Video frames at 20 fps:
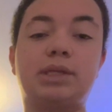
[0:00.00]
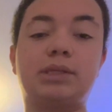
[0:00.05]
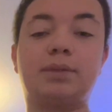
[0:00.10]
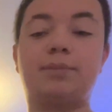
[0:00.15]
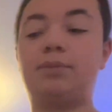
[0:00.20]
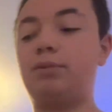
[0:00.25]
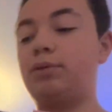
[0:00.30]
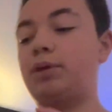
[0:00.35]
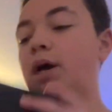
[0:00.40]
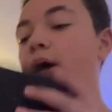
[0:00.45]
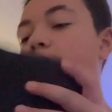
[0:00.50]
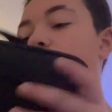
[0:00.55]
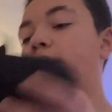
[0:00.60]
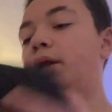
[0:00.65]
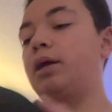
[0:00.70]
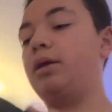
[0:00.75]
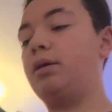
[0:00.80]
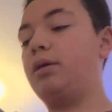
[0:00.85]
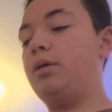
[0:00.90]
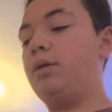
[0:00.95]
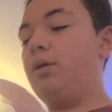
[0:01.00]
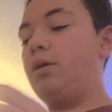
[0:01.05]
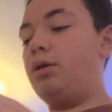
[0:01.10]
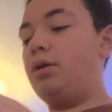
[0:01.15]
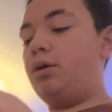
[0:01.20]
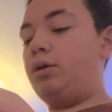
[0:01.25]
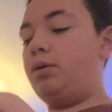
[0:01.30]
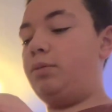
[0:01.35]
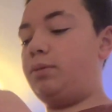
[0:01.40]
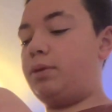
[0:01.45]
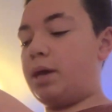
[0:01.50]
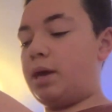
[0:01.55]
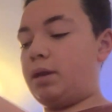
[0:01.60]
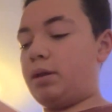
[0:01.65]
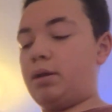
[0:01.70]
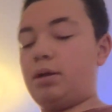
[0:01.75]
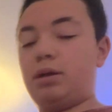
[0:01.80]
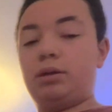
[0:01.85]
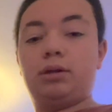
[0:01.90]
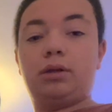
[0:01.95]
a blue dot in it. You
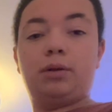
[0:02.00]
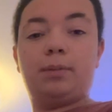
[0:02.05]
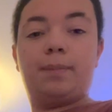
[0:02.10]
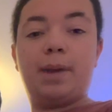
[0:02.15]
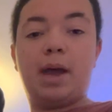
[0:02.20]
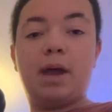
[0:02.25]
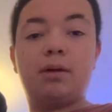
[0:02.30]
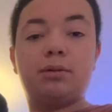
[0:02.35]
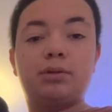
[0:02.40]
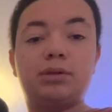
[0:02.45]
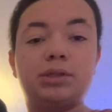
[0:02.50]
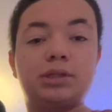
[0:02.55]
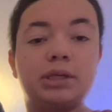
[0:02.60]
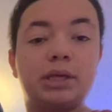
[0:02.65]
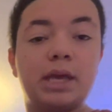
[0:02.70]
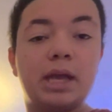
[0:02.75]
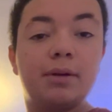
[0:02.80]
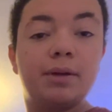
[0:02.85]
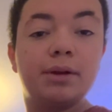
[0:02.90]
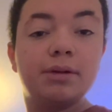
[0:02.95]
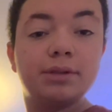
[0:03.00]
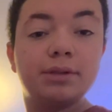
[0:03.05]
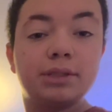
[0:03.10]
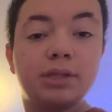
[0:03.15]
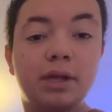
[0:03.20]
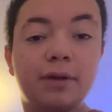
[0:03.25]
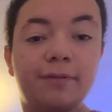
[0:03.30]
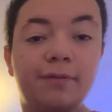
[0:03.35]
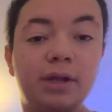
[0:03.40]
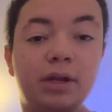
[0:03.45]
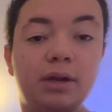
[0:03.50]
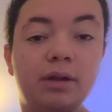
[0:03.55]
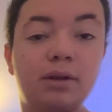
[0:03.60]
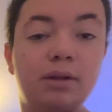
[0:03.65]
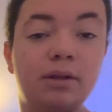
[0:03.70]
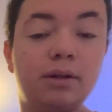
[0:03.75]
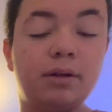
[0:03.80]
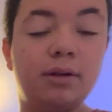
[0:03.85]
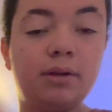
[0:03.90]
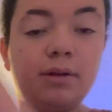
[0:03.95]
get a little pouch to carry your stuff in.
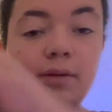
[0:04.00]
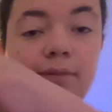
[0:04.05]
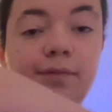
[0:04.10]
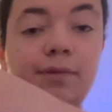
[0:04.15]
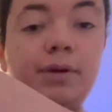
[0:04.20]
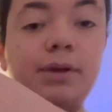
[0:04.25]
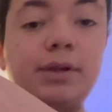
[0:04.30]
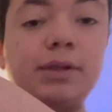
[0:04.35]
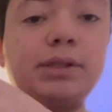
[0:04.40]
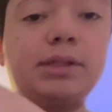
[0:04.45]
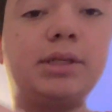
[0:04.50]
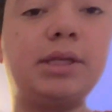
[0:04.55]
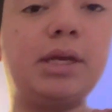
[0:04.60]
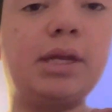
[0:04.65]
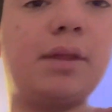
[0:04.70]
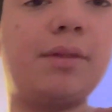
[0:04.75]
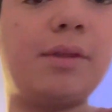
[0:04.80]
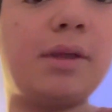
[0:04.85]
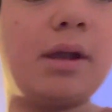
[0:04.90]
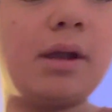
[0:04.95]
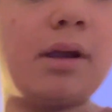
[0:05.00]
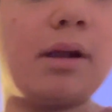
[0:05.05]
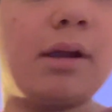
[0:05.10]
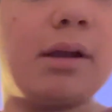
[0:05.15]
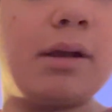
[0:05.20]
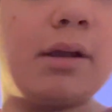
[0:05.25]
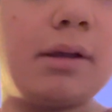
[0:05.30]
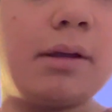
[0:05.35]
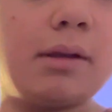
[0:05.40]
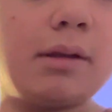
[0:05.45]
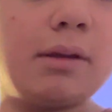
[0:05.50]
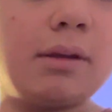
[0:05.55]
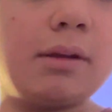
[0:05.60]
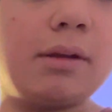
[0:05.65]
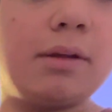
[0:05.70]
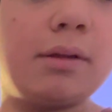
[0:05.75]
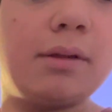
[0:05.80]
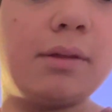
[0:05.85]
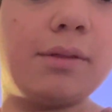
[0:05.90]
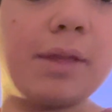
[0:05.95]
You can see it in there.
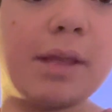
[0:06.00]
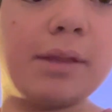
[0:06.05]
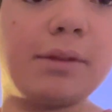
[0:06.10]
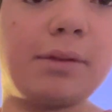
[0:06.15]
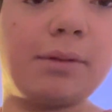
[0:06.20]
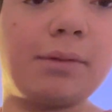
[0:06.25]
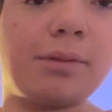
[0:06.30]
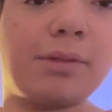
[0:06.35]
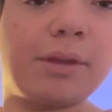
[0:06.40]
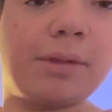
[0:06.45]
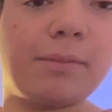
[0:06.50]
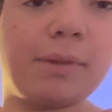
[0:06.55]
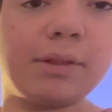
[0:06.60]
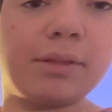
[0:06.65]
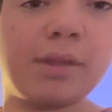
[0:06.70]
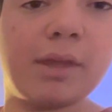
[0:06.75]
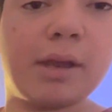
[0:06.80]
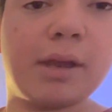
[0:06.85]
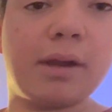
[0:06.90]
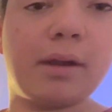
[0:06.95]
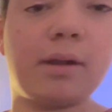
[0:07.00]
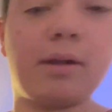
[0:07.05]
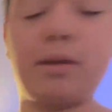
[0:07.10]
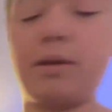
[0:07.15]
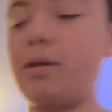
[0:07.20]
That little thing right there.